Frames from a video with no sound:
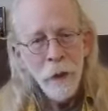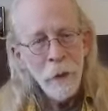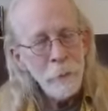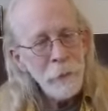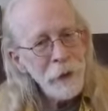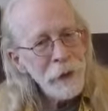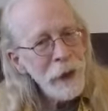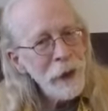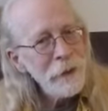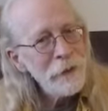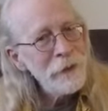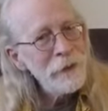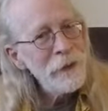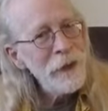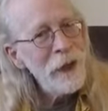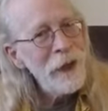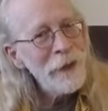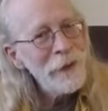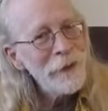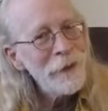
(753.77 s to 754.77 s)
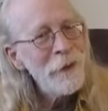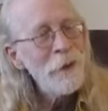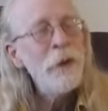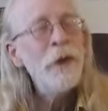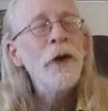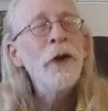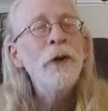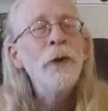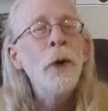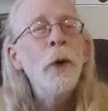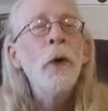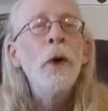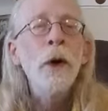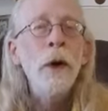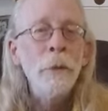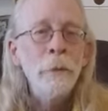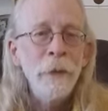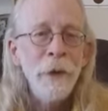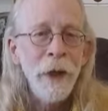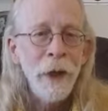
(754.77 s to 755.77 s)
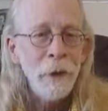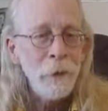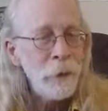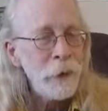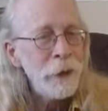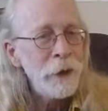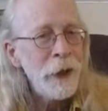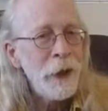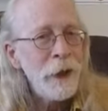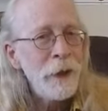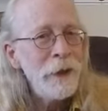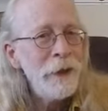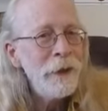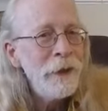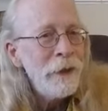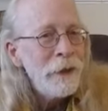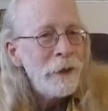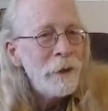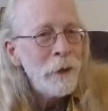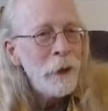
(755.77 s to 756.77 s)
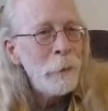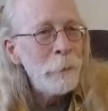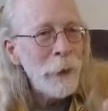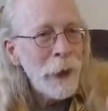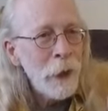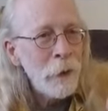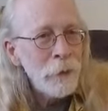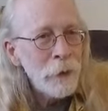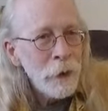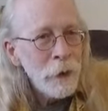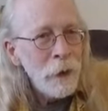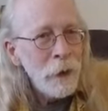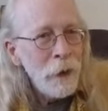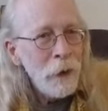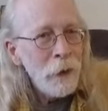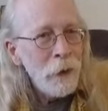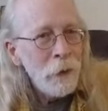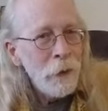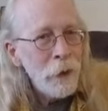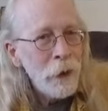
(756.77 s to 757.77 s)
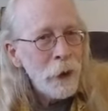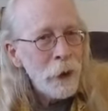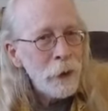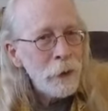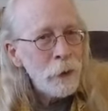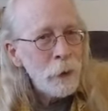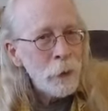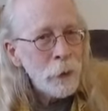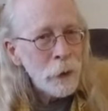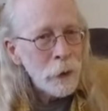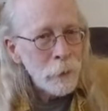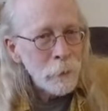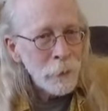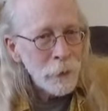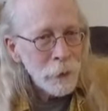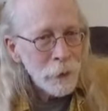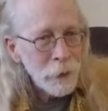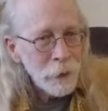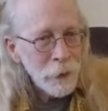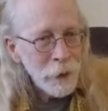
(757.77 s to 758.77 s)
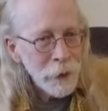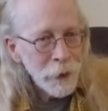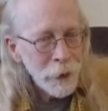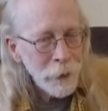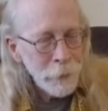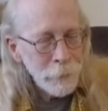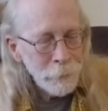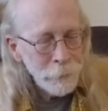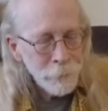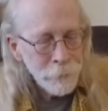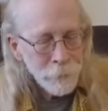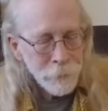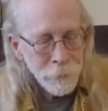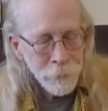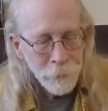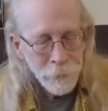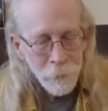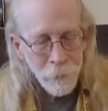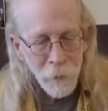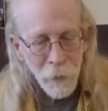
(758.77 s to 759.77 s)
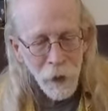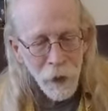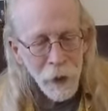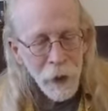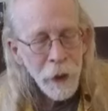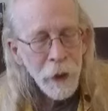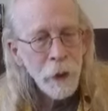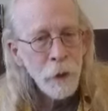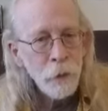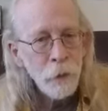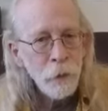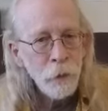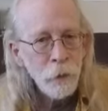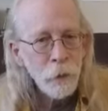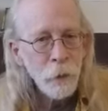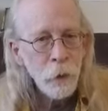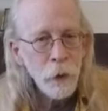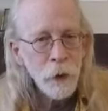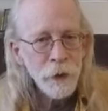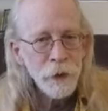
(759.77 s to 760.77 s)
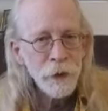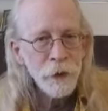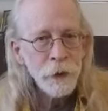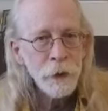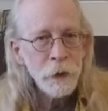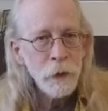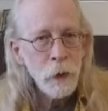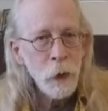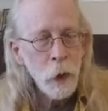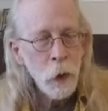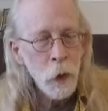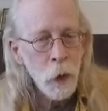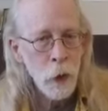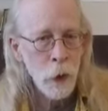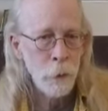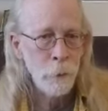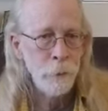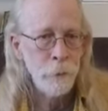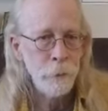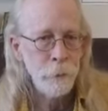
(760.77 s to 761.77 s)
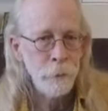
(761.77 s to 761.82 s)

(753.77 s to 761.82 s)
But that's not the norm. And we're talking here about the norm, okay? The enforced norm